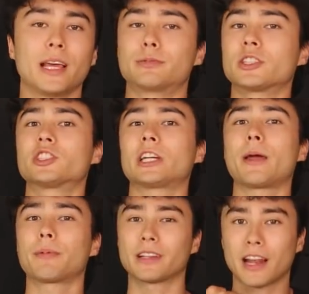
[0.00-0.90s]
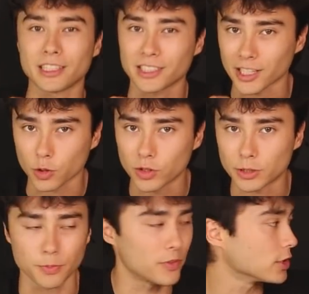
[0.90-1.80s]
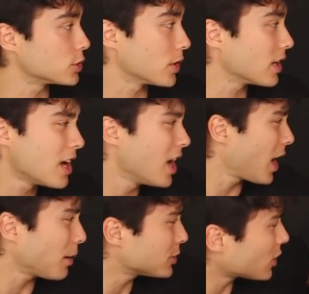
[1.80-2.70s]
keeps its shape and it has like a crisp feel to it. I'm